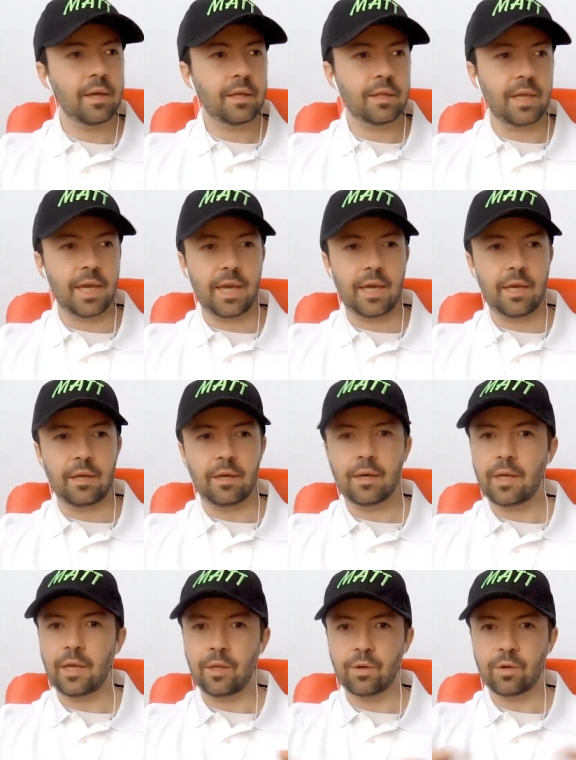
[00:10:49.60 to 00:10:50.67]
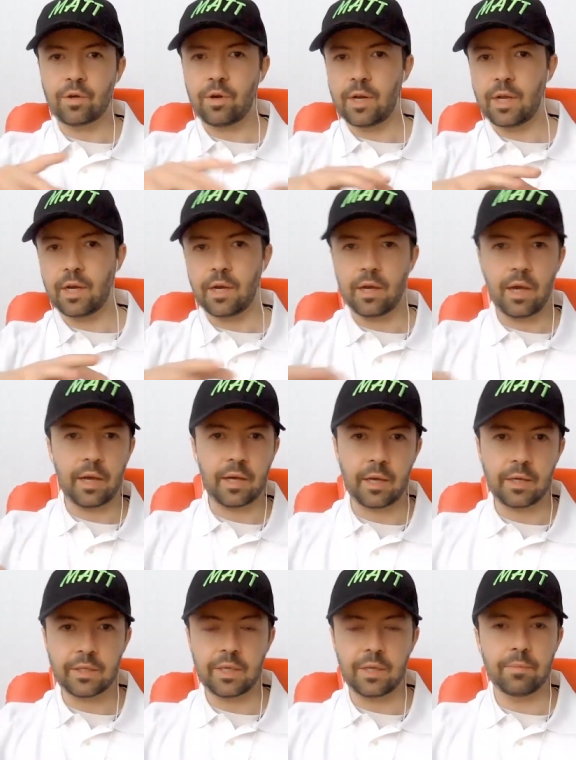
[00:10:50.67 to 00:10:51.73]
they either create a, a
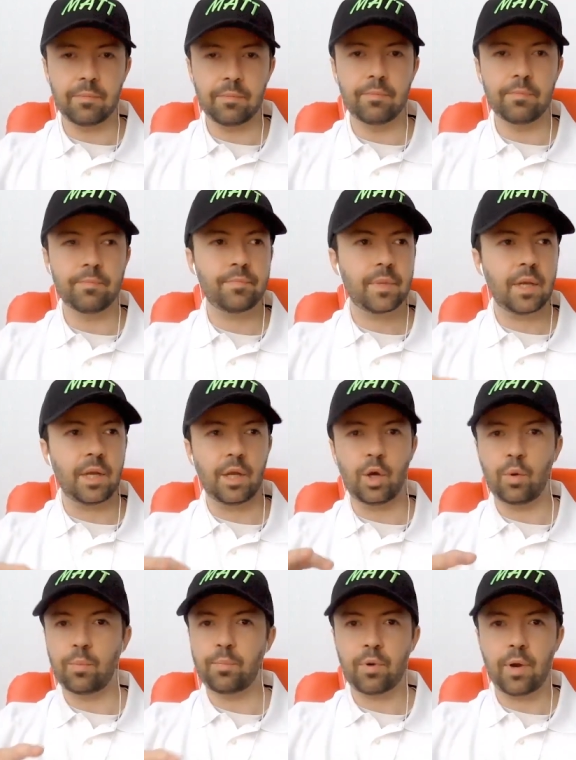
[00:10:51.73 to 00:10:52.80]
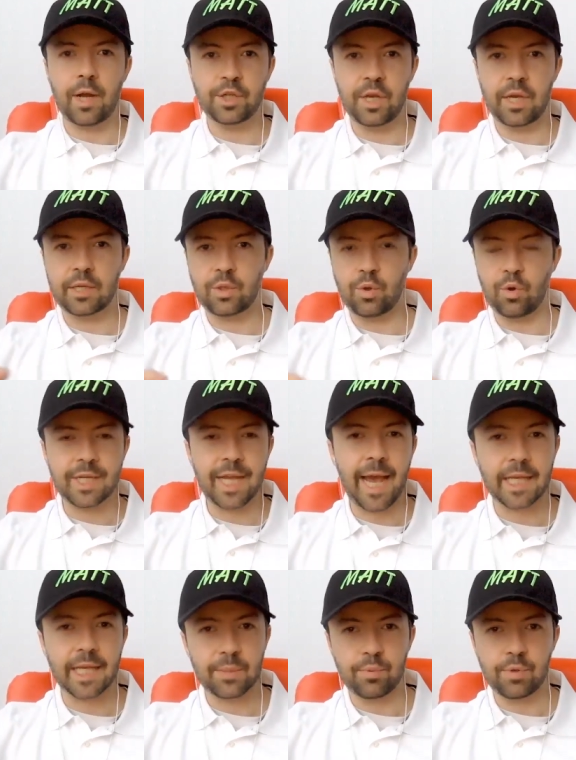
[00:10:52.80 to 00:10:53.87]
custom, you know, project or
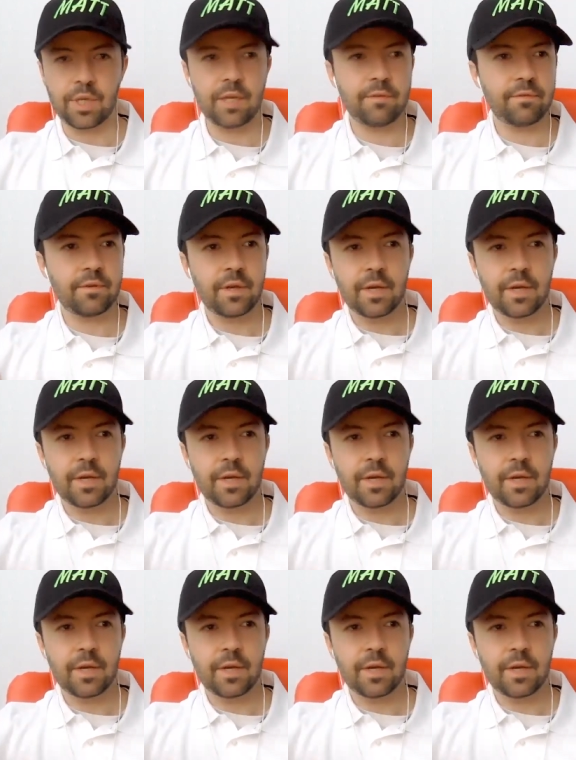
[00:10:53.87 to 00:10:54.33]
task brief,